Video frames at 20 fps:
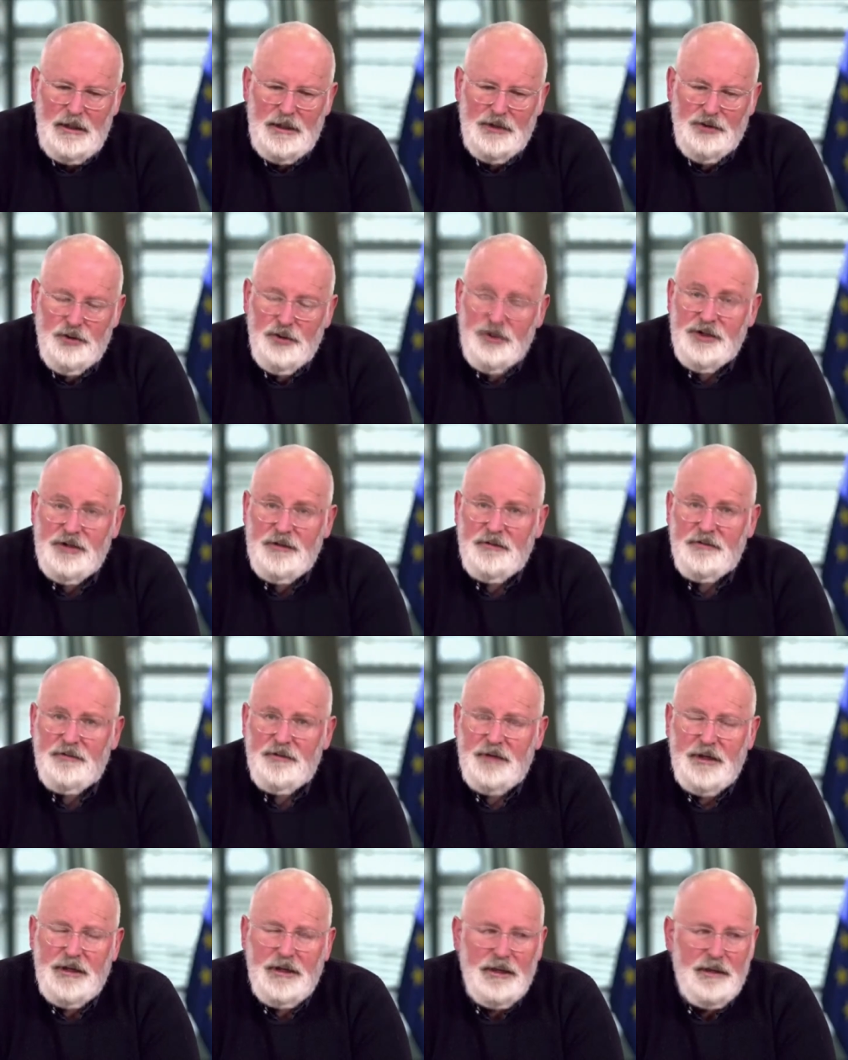
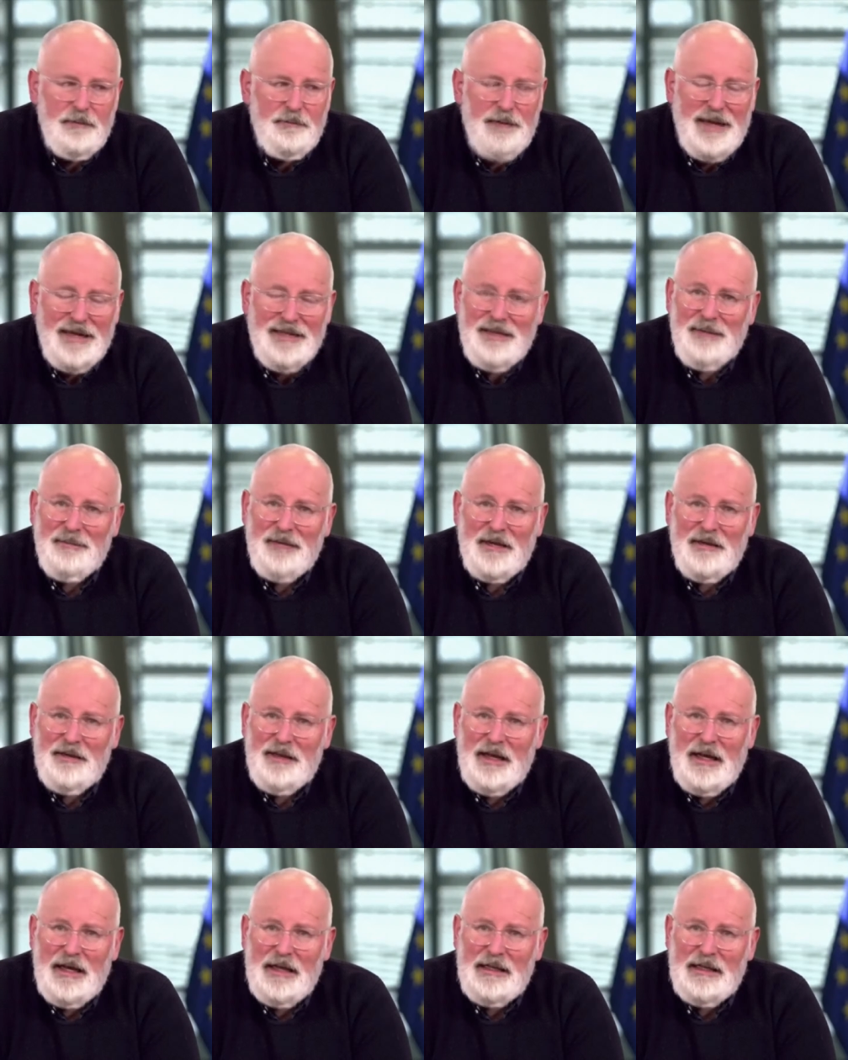intrusive pandemic
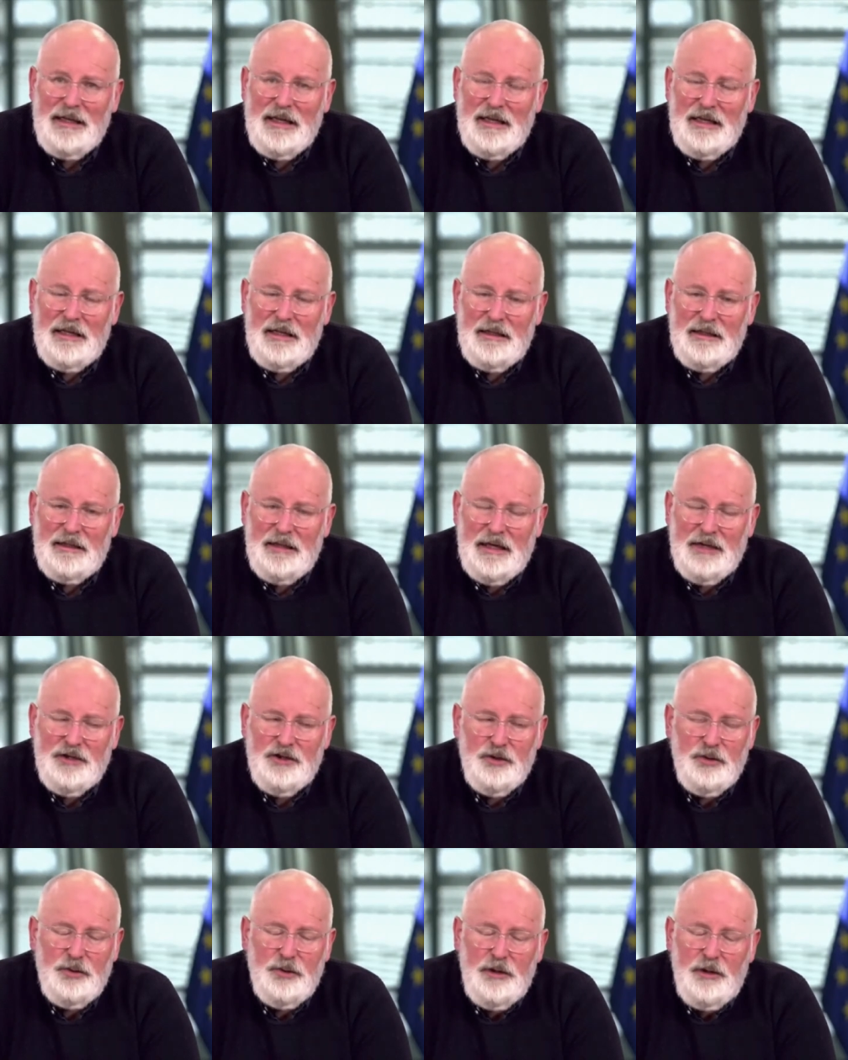that
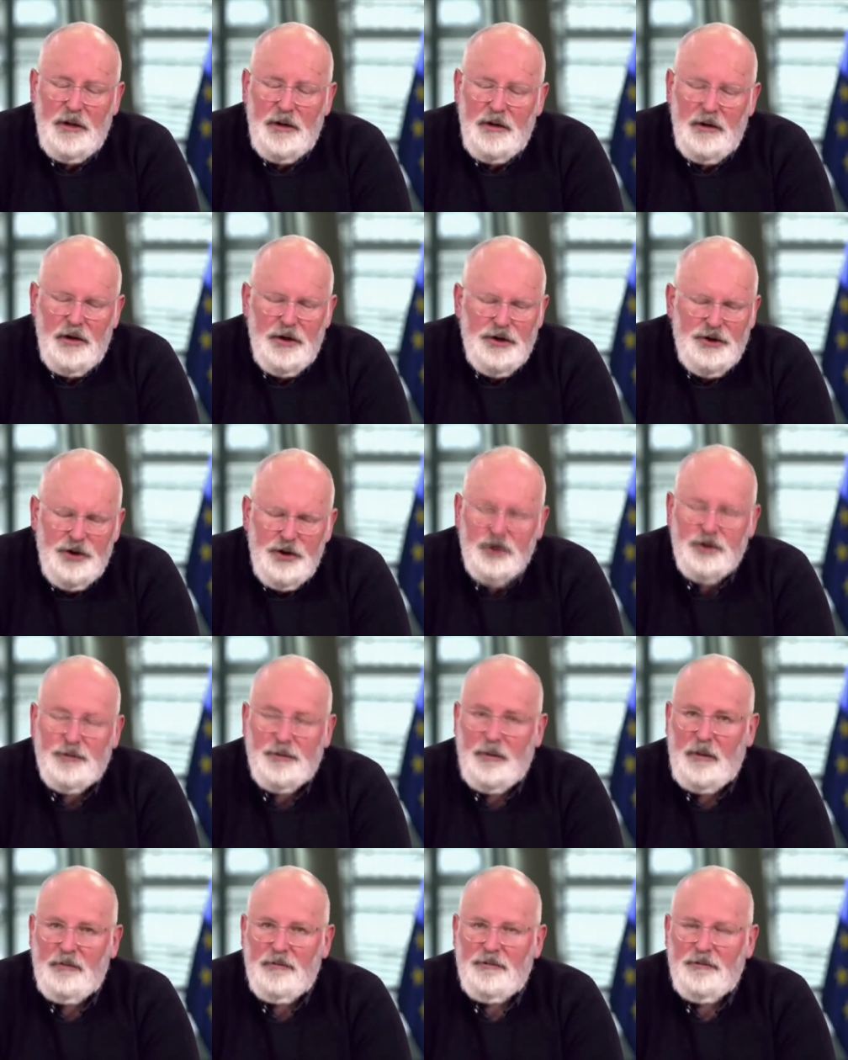led to a
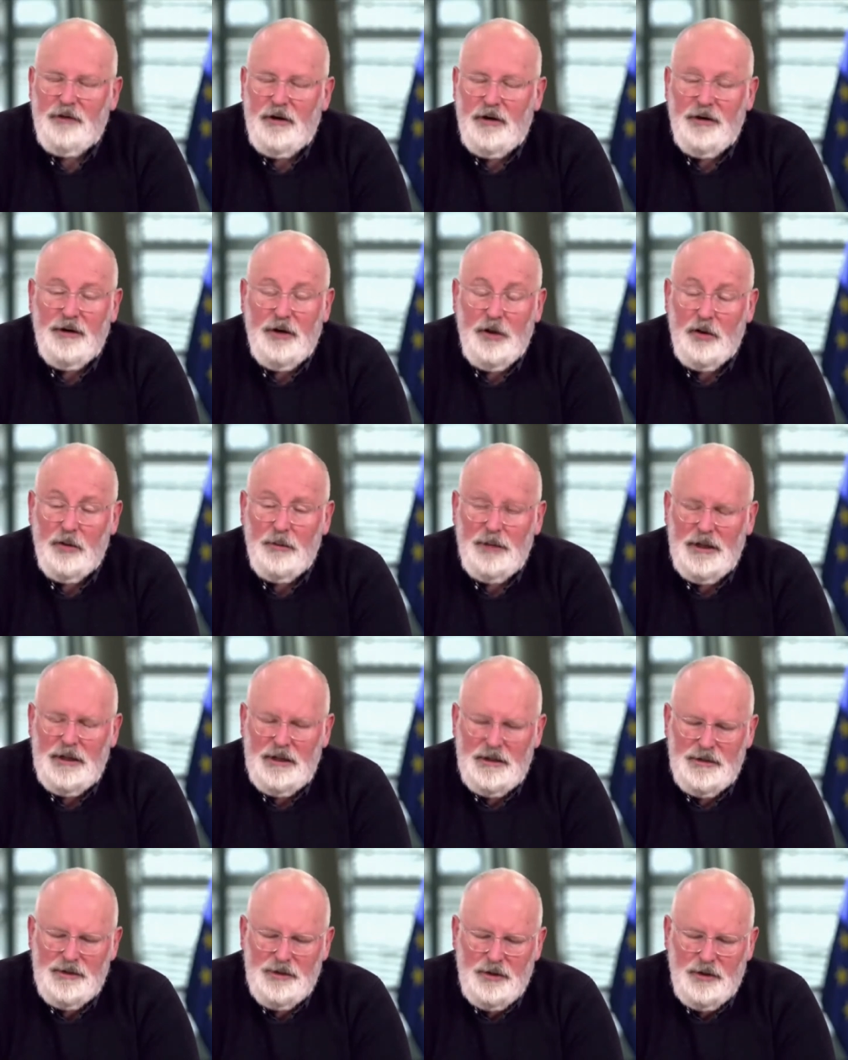huge problem for our economy,
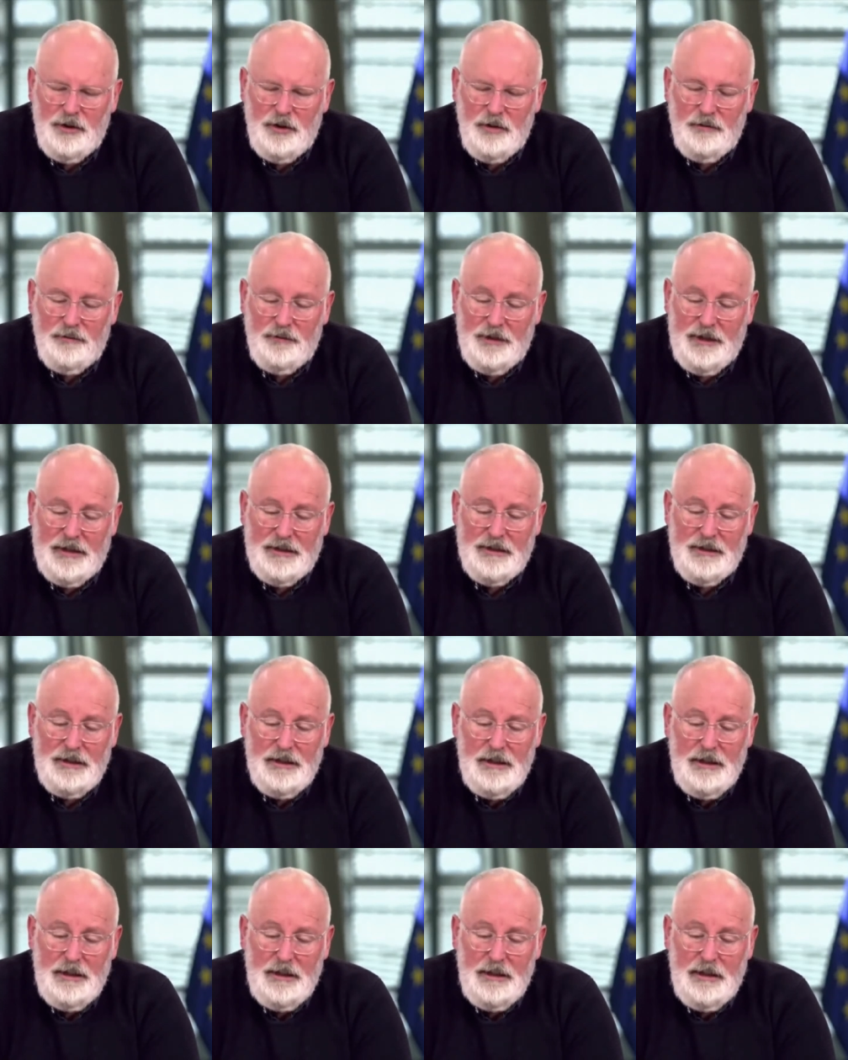and it's not over yet.
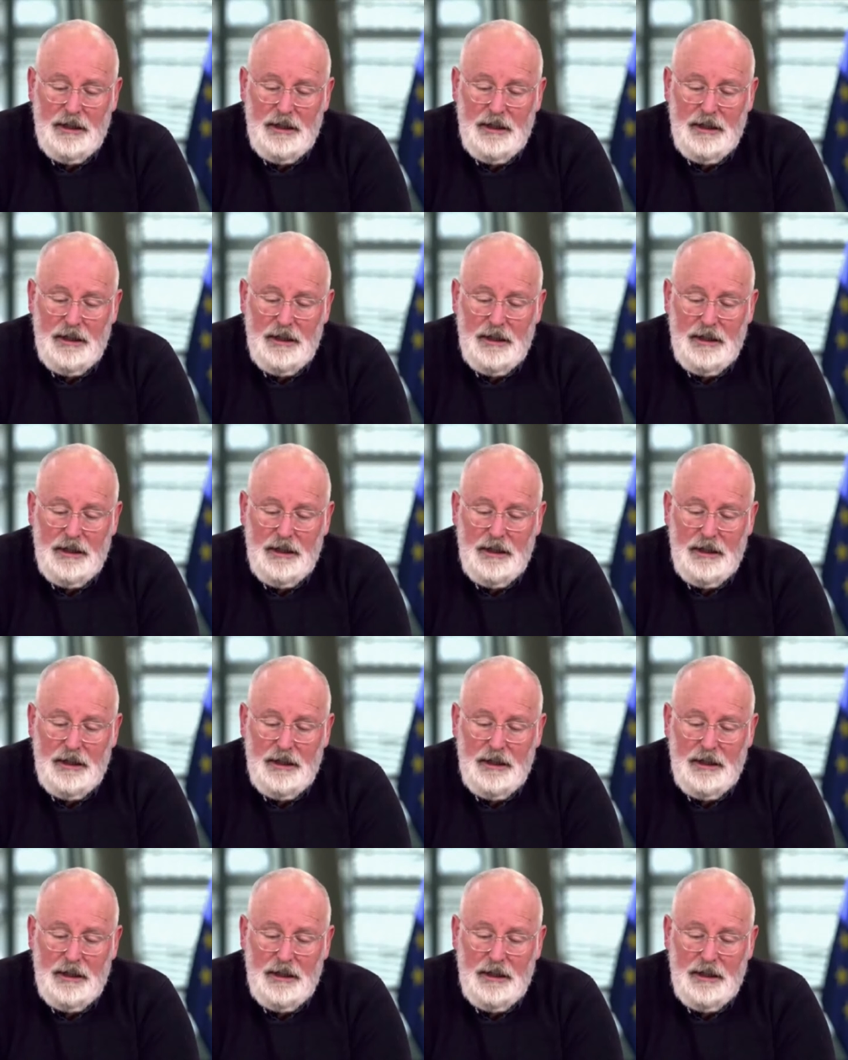